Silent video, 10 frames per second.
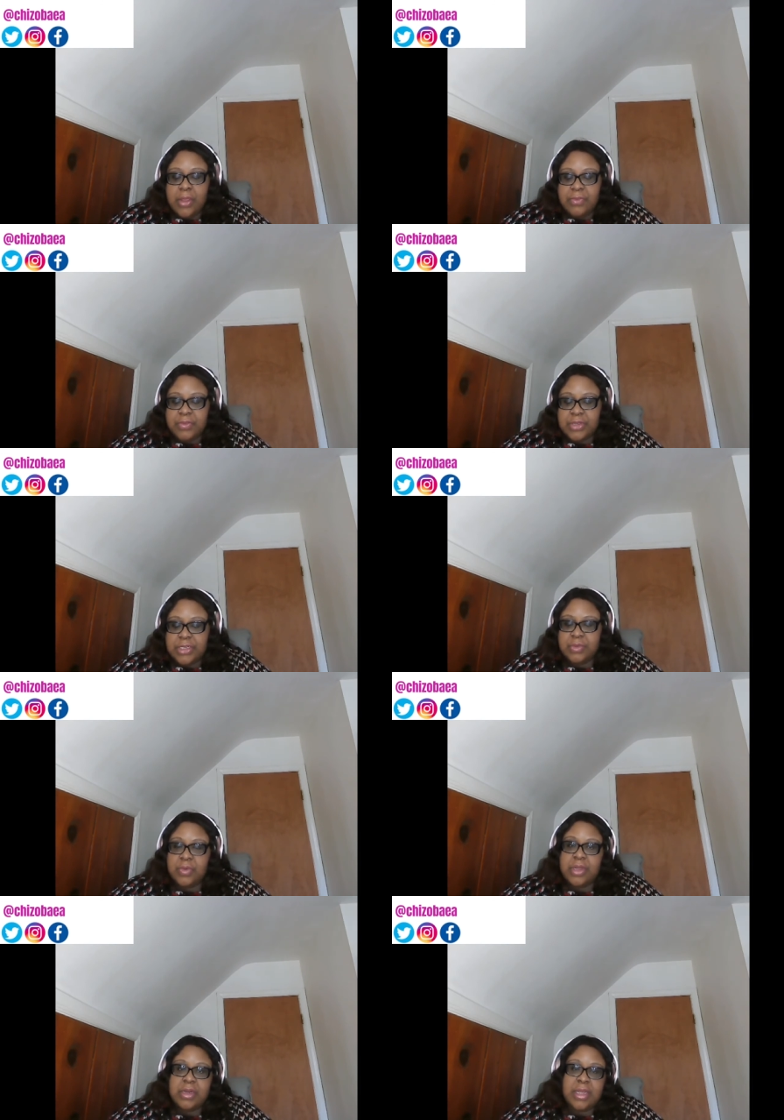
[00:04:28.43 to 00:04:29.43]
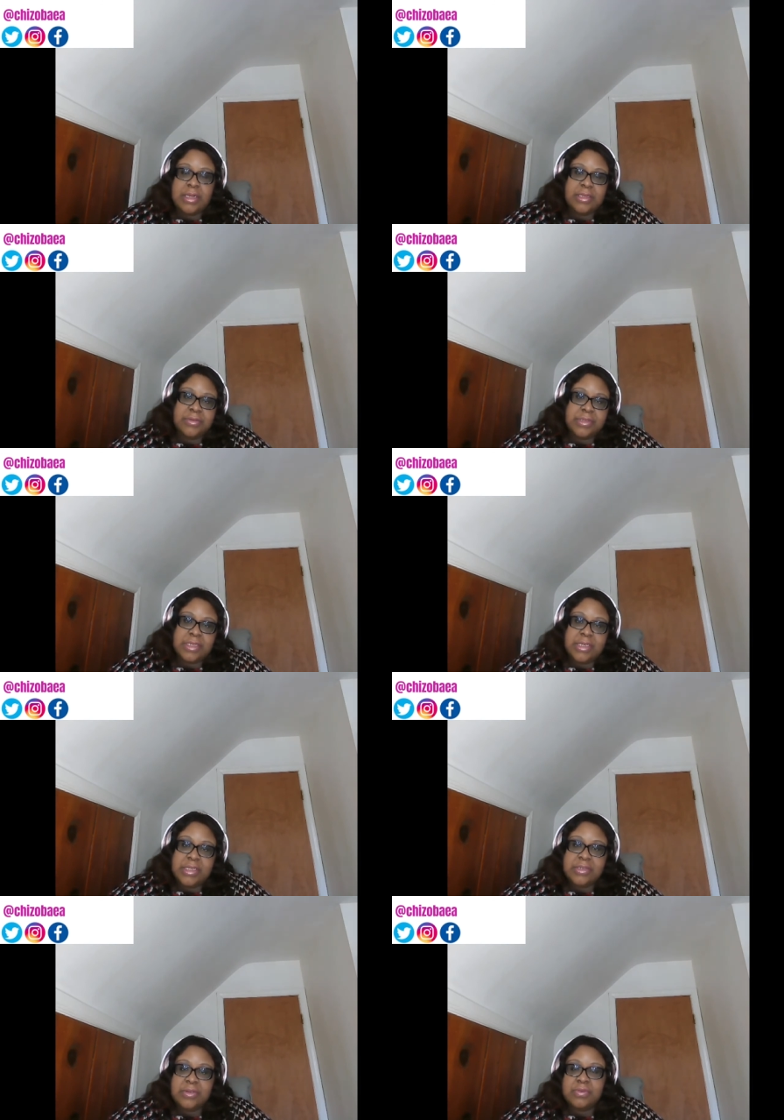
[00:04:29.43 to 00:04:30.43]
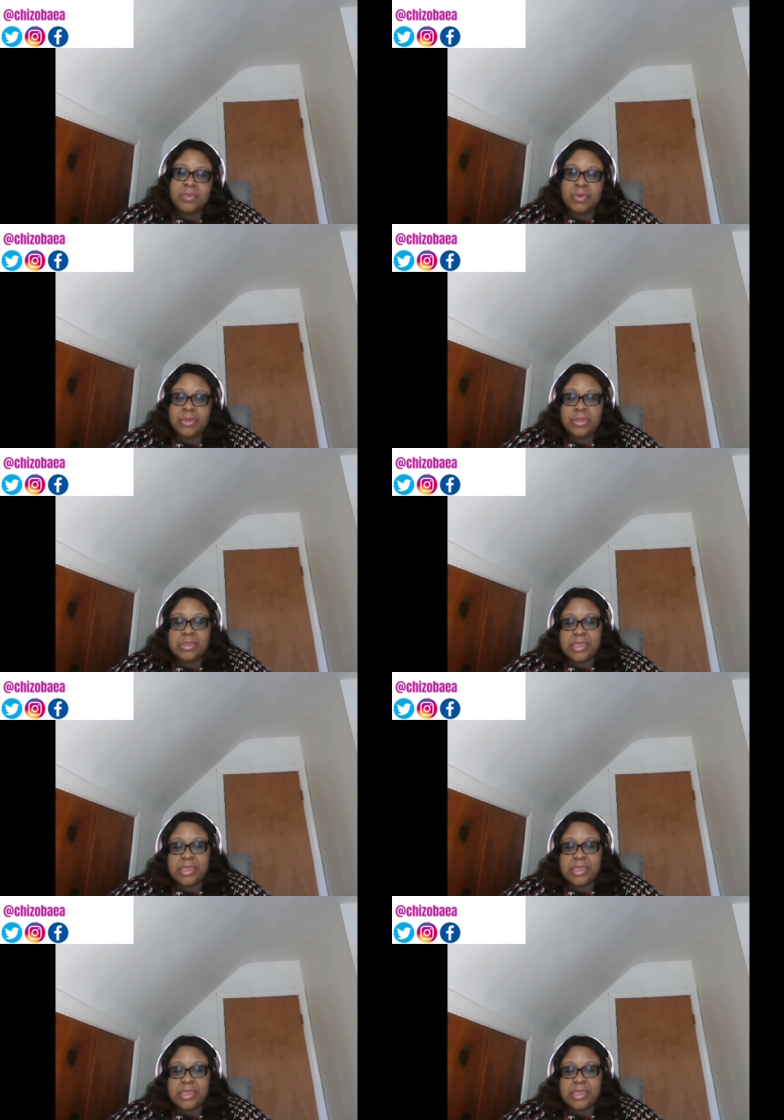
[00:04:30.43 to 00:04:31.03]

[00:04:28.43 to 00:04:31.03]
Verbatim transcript: for day one. And there is a list of words,